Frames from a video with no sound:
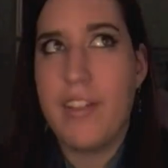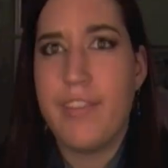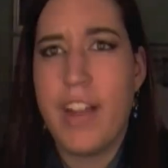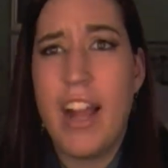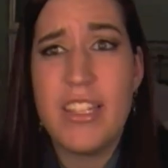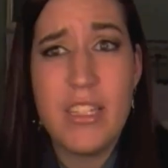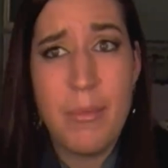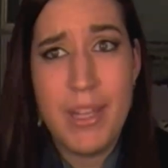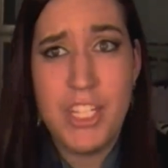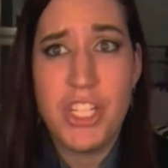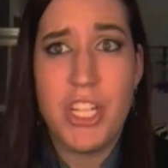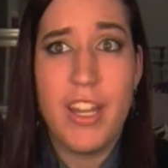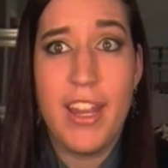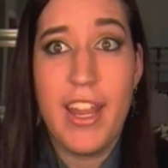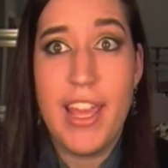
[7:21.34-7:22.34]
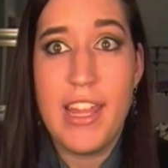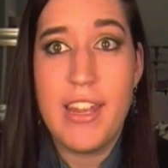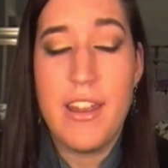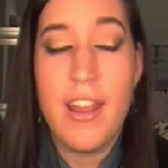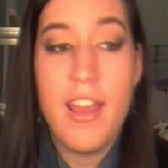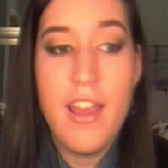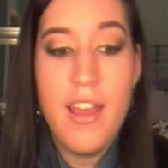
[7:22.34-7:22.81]
I forgot to mention it
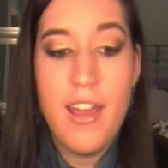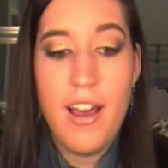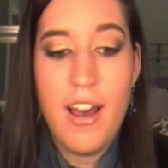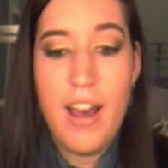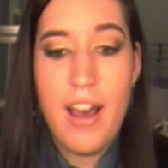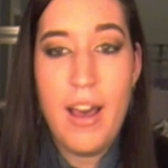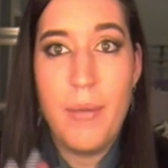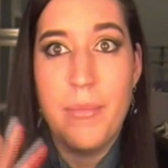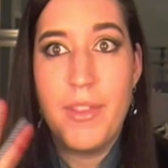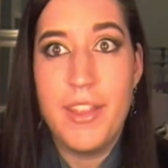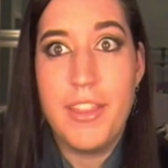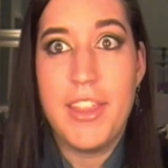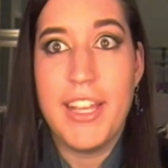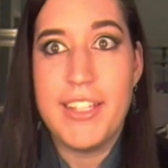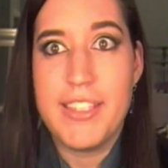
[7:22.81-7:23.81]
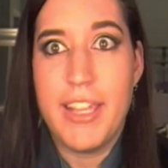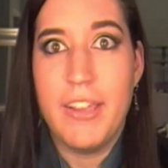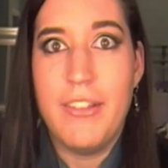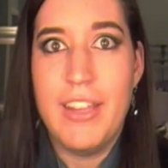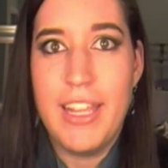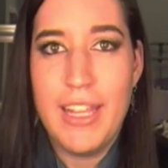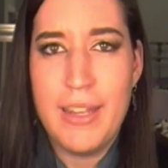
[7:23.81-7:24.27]
in the things that
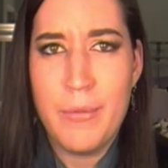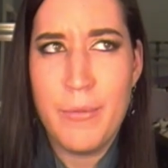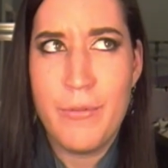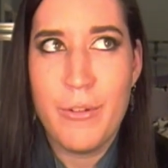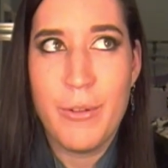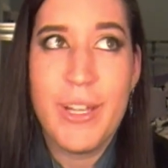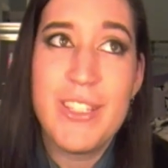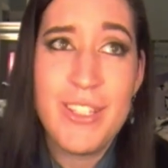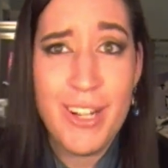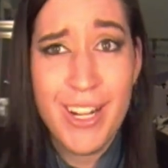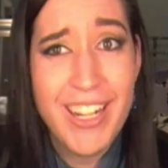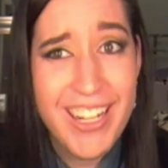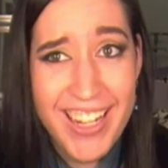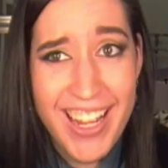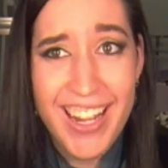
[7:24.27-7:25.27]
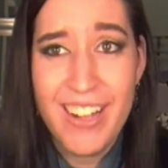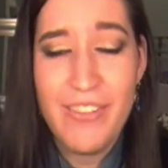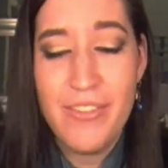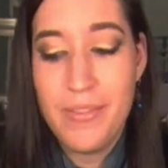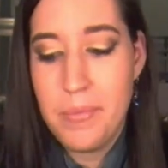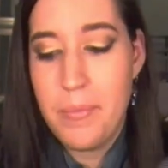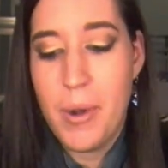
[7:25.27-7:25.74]
you need before we get started kind
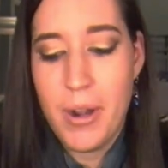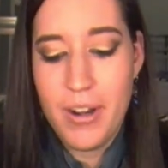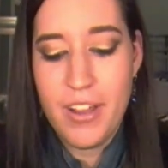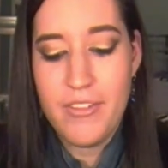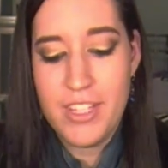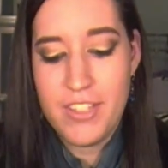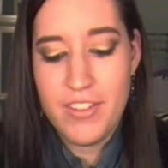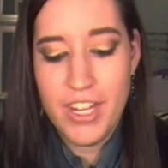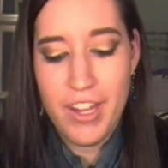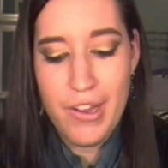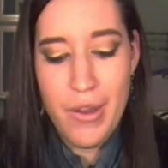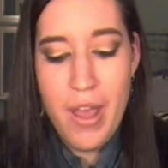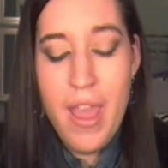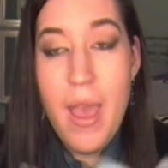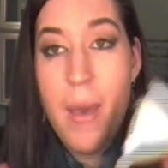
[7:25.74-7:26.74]
of part of this video.